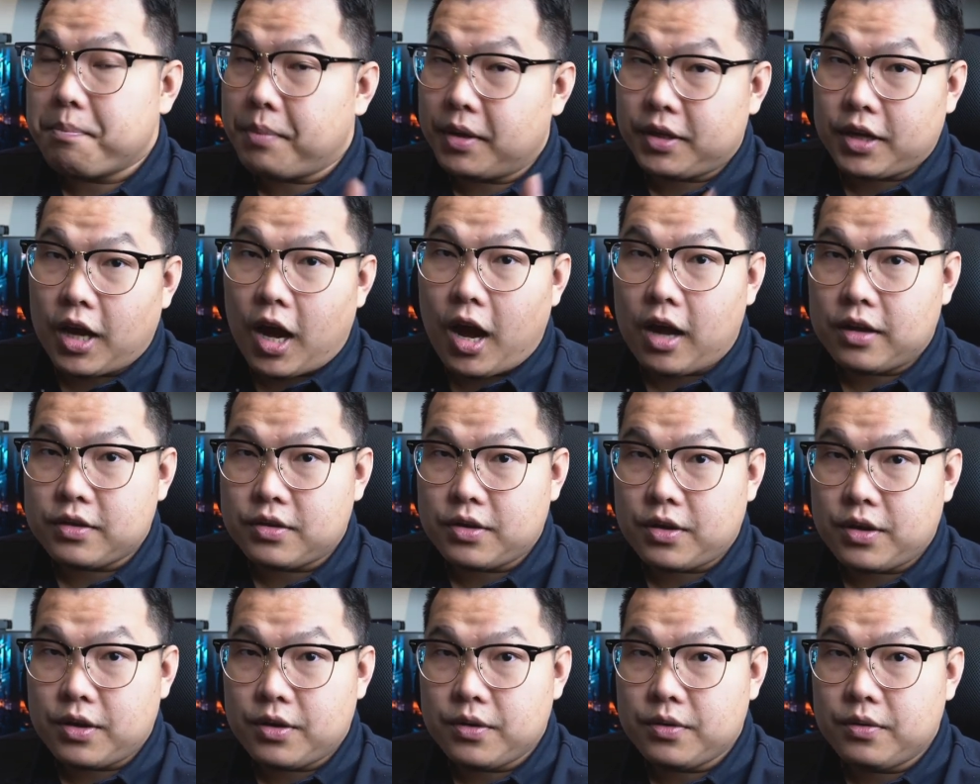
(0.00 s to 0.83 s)
But
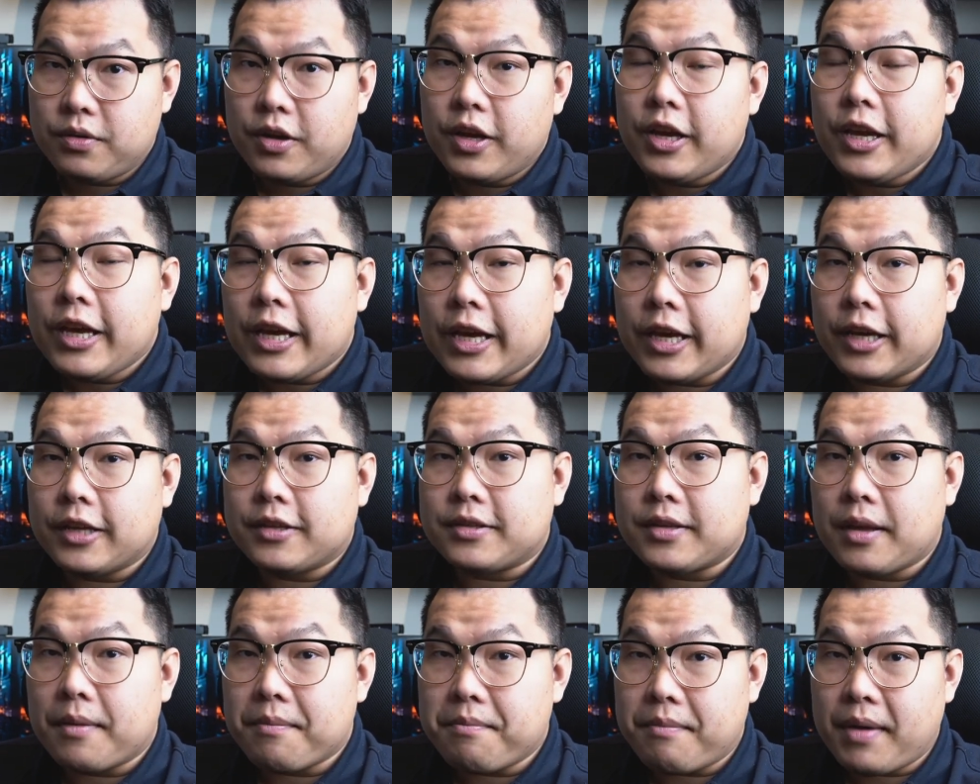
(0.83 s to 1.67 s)
also,
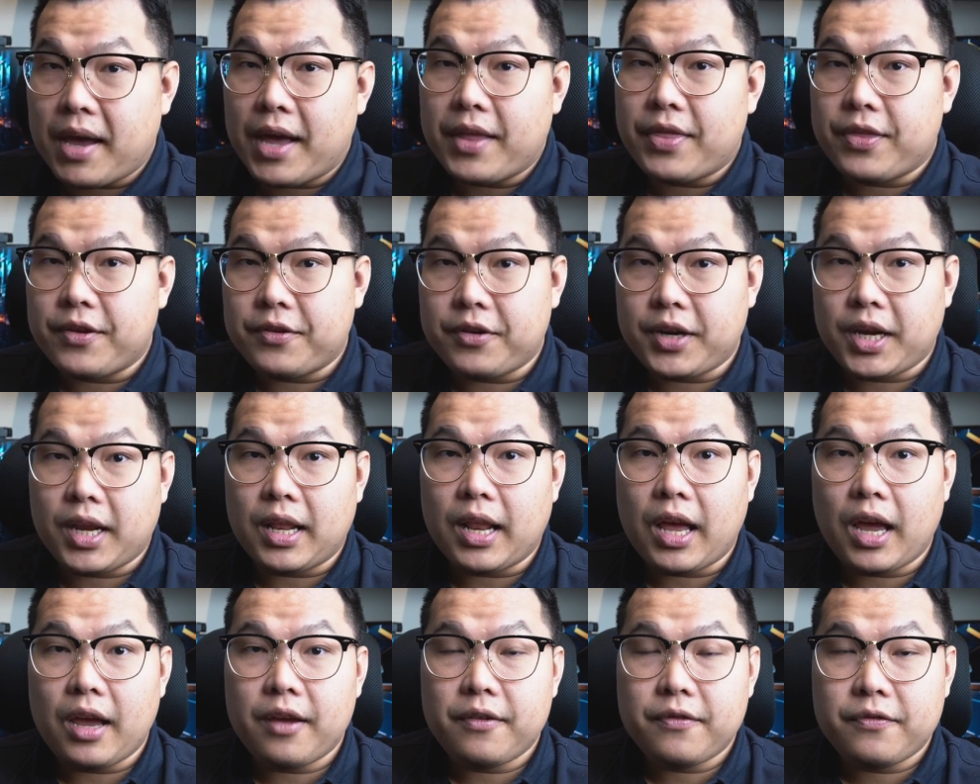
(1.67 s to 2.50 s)
its battery
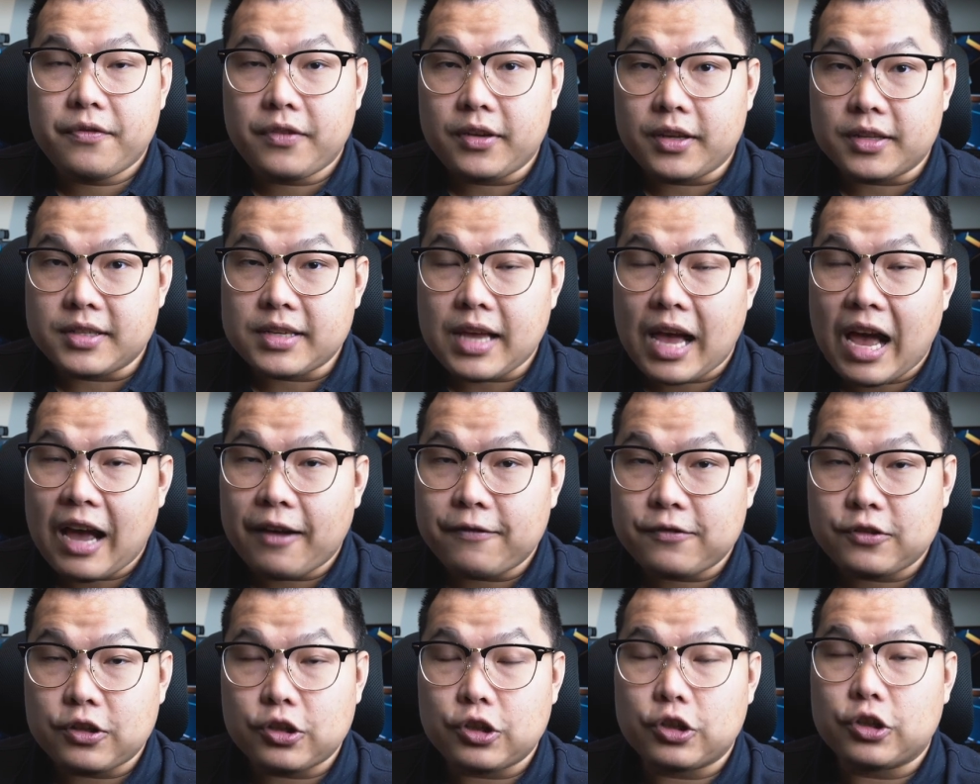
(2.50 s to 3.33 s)
life is
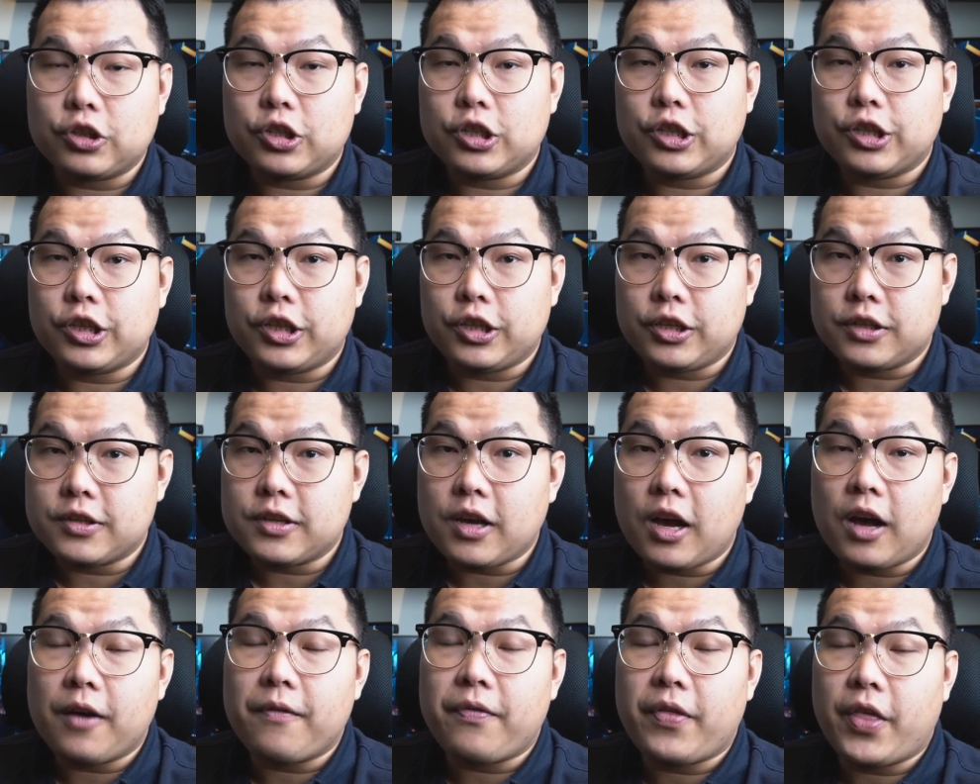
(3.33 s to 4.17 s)
absolutely
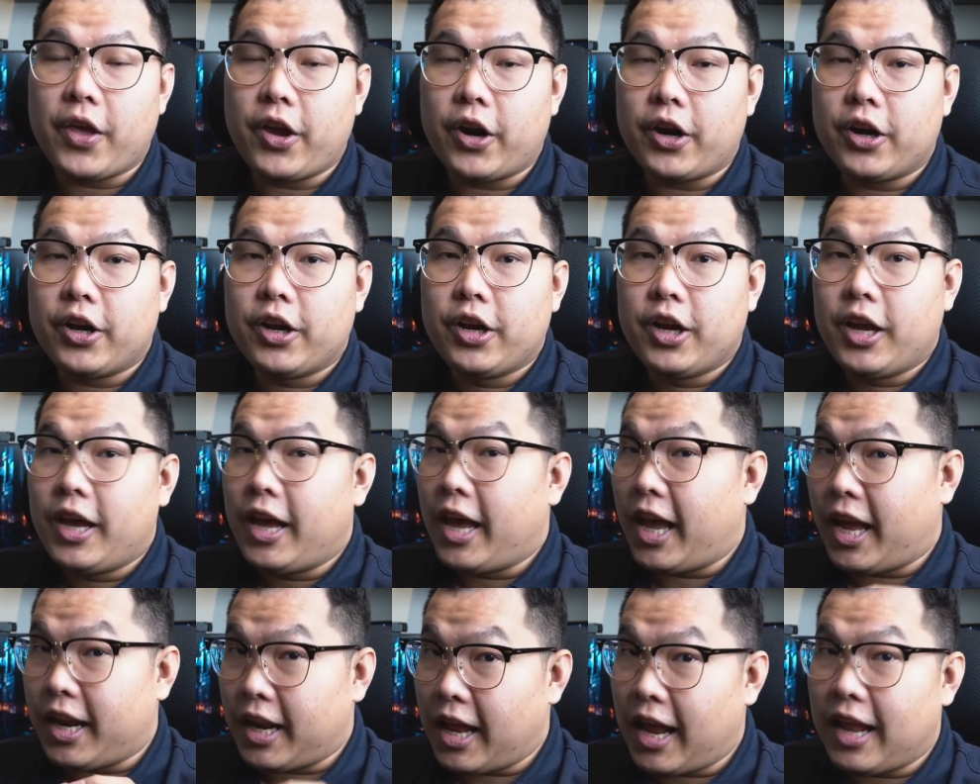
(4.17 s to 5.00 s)
up there
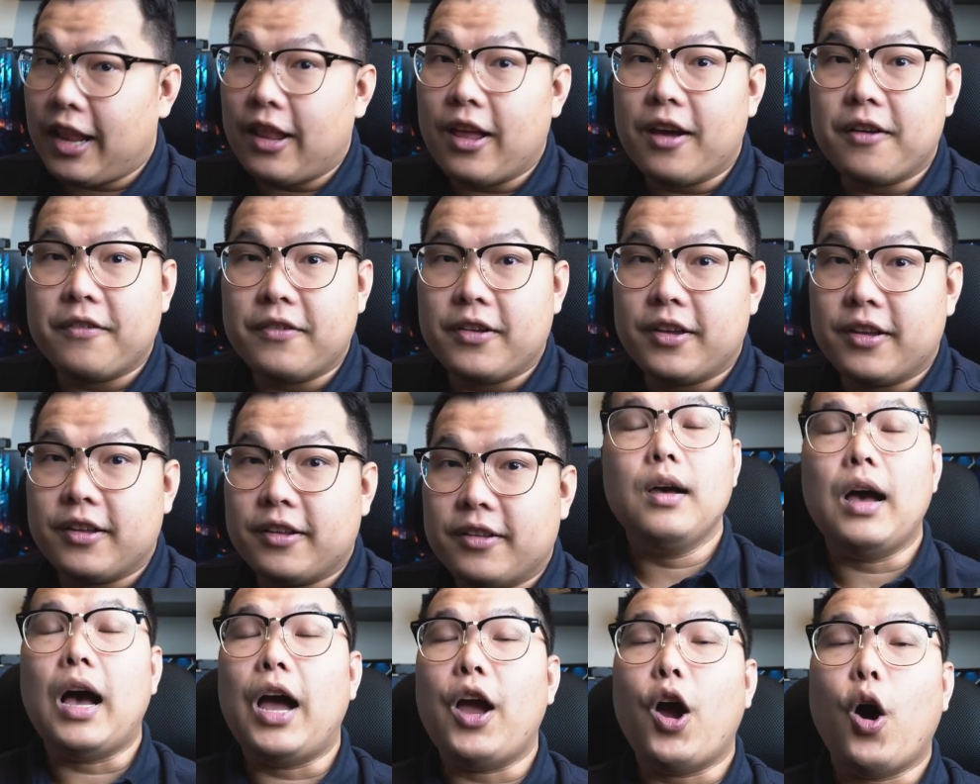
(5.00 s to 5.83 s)
and I love it.
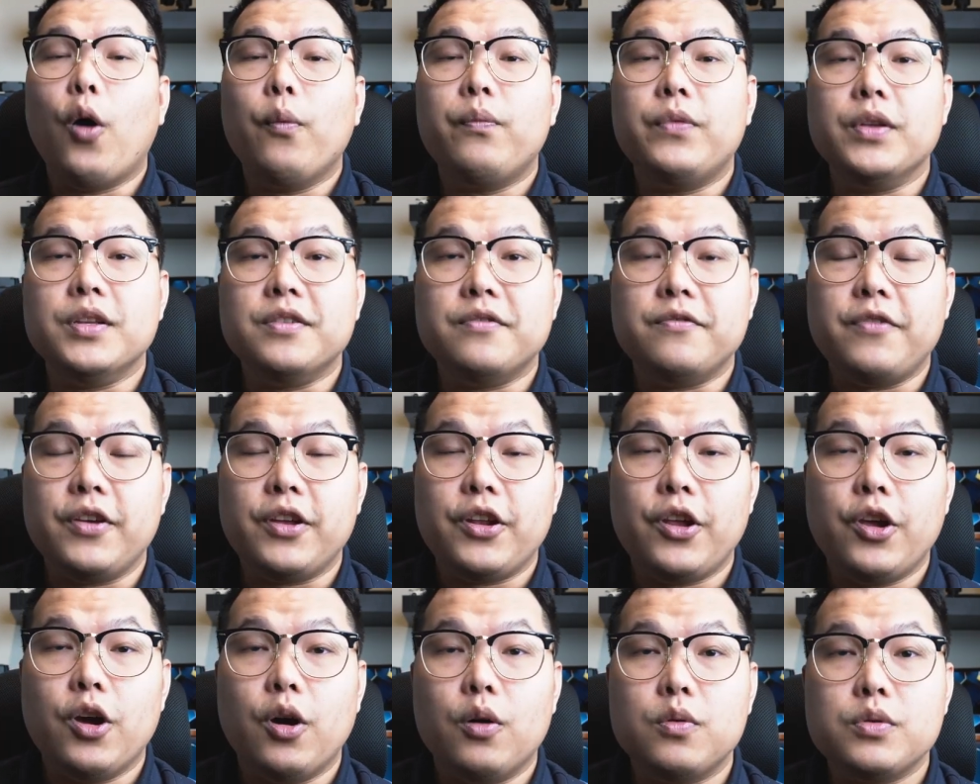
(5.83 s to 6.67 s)
I hope these
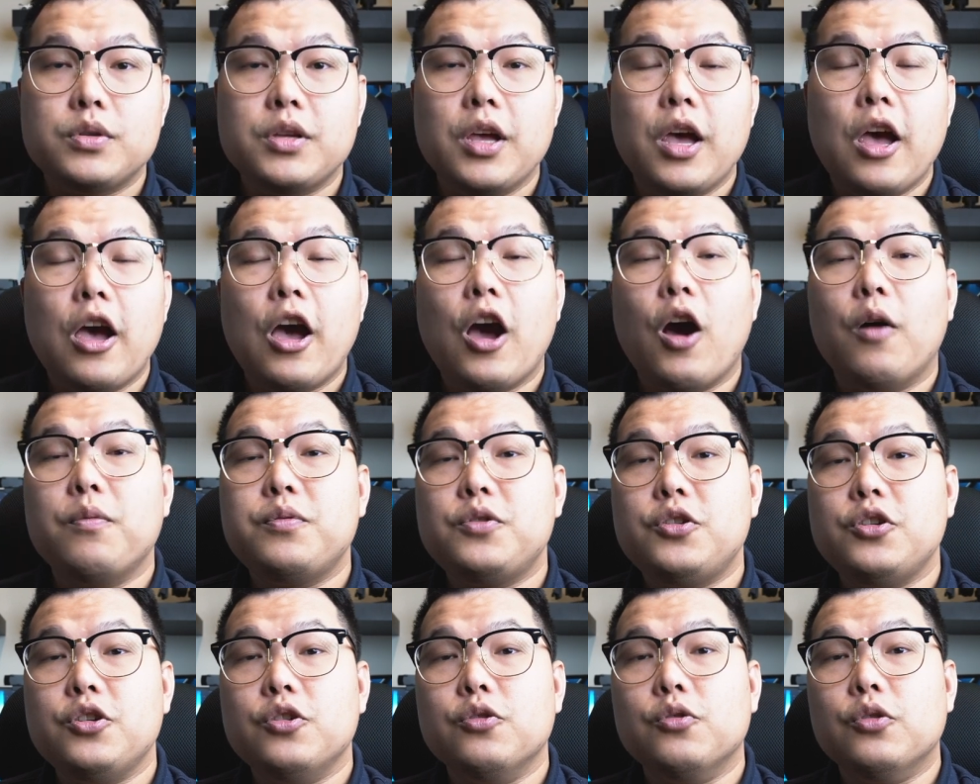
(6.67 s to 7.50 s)
videos
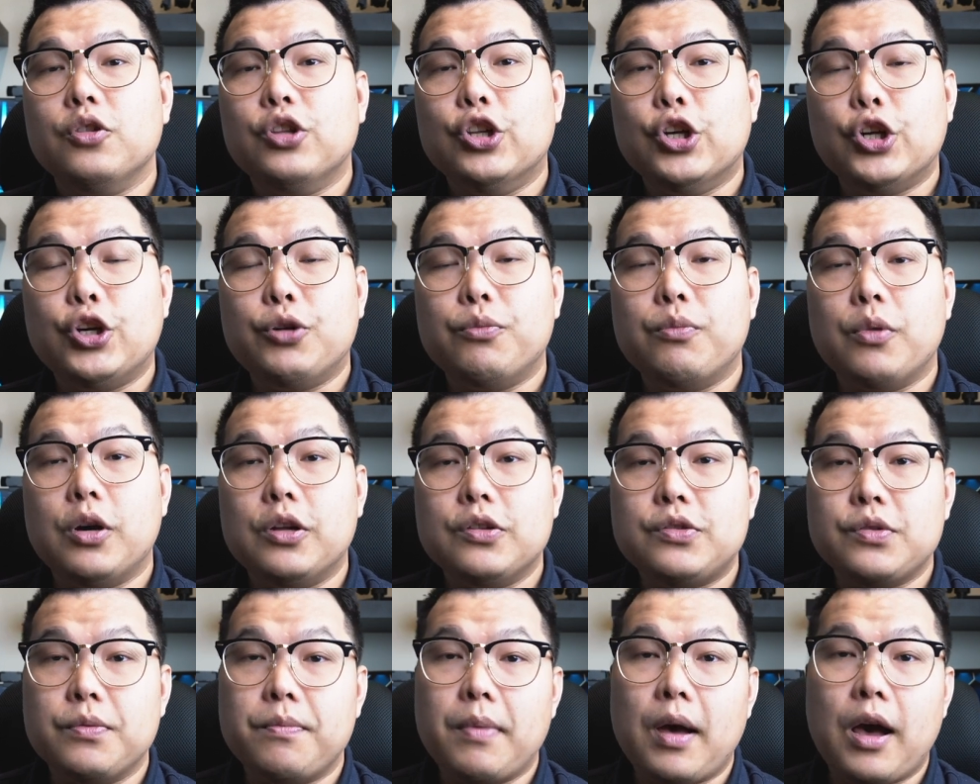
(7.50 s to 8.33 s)
helped you learn more
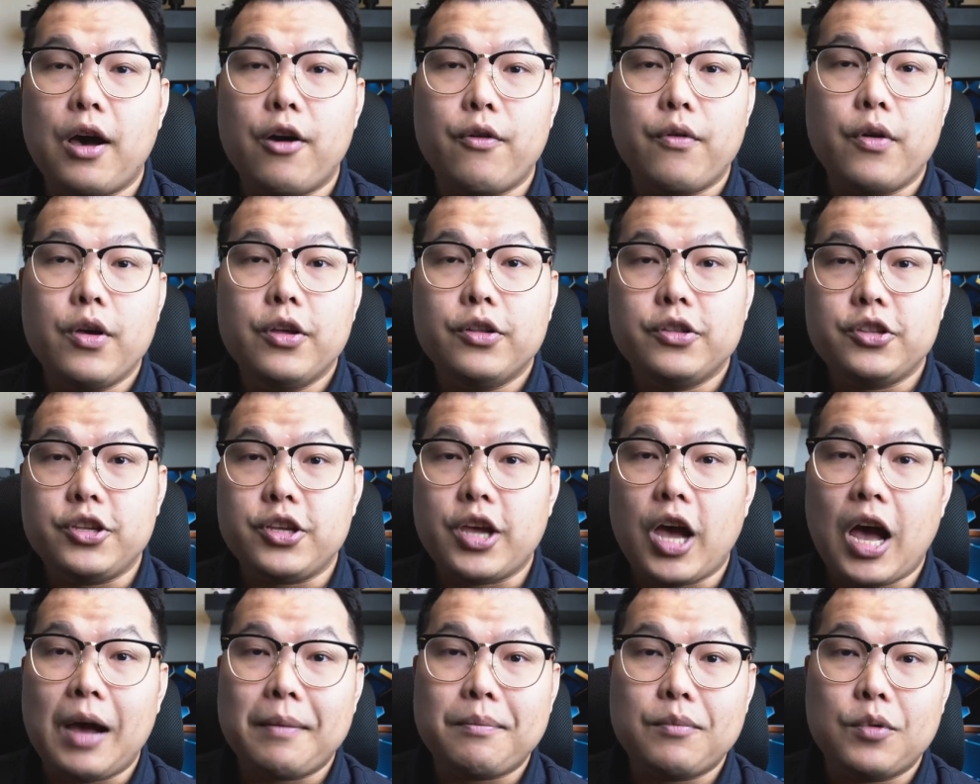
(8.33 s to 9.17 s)
about the
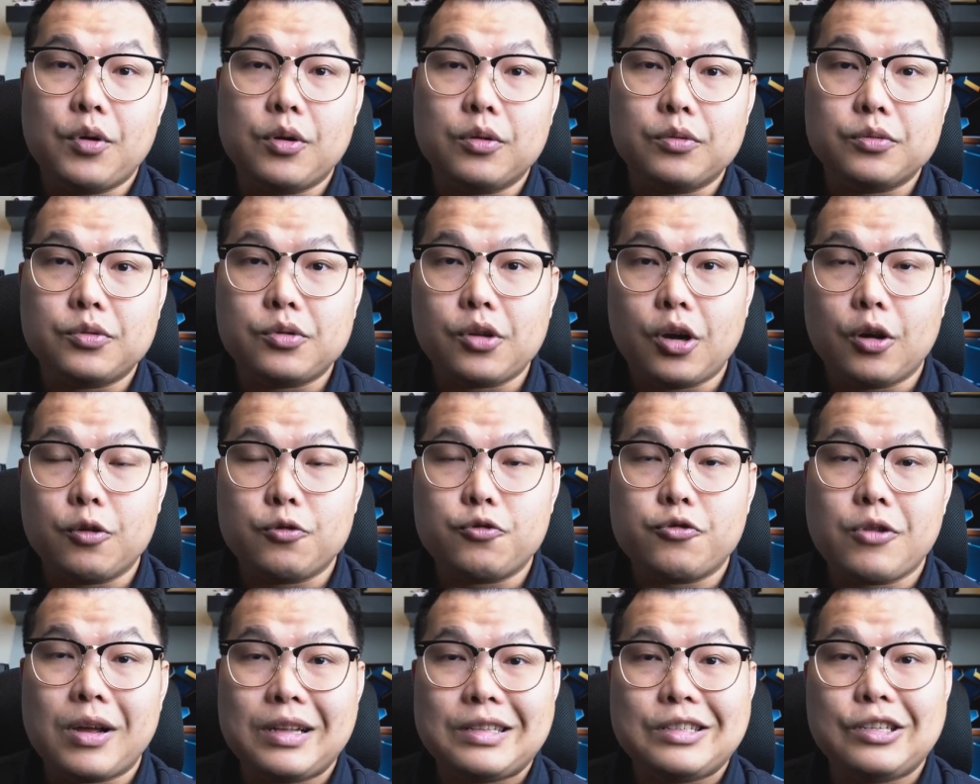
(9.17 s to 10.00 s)
Apple
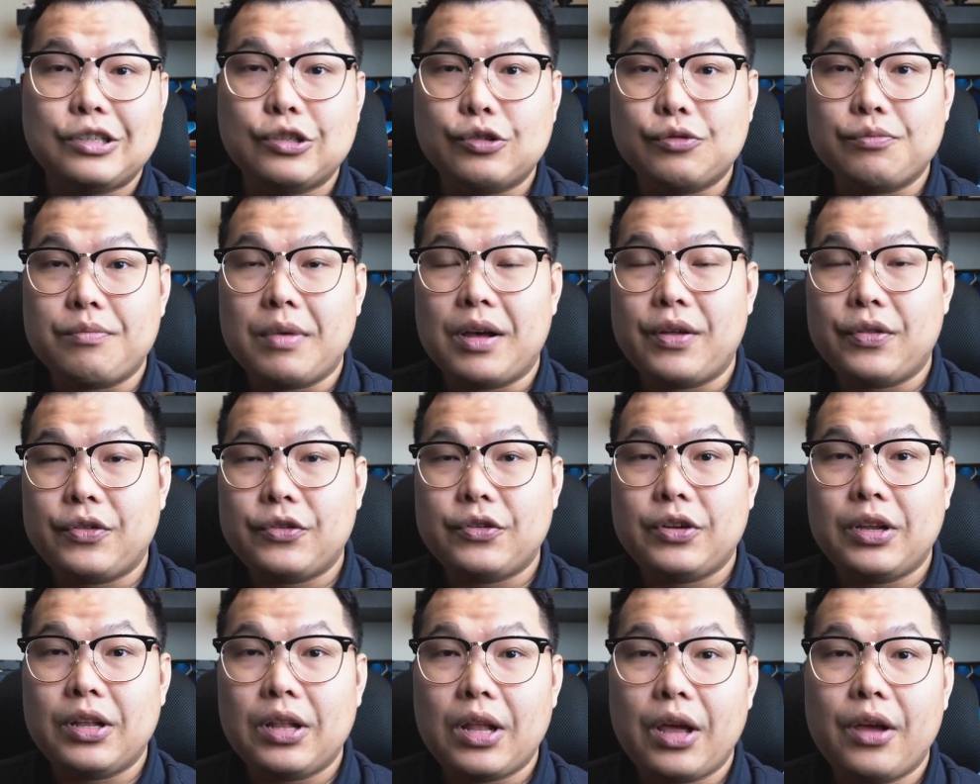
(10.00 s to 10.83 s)
Ultra 2
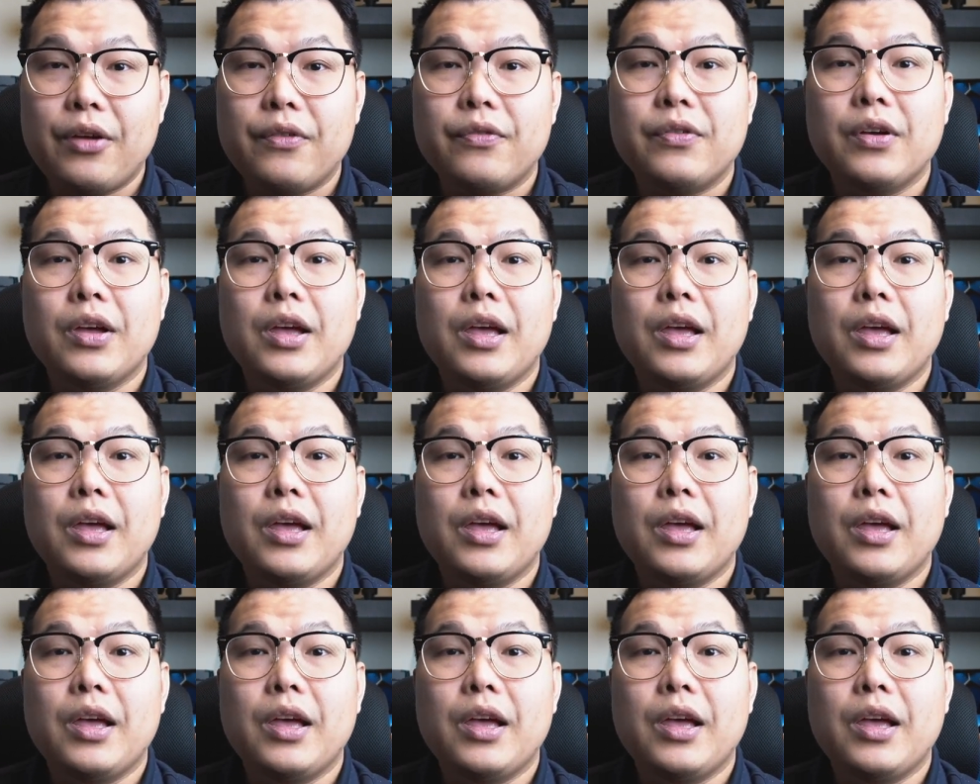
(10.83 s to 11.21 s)
battery life.